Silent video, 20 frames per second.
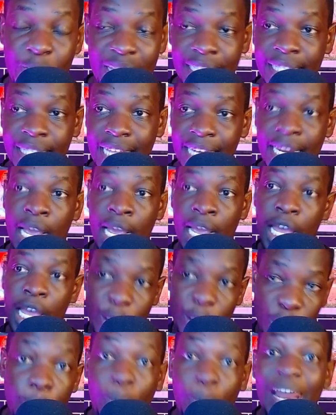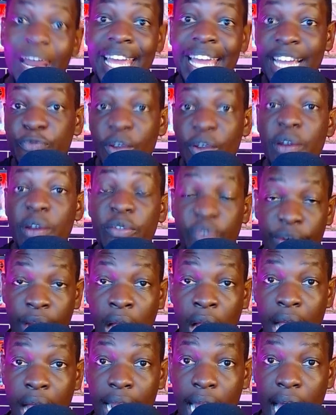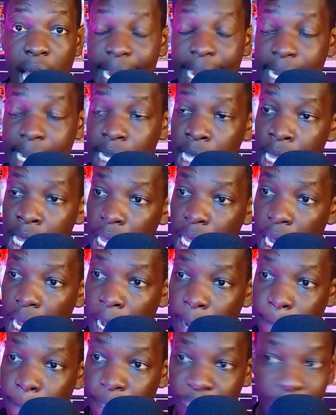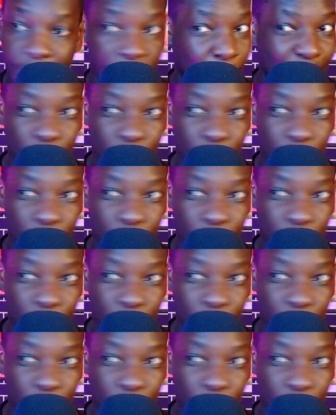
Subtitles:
that they were not playing a very, very high line. They were not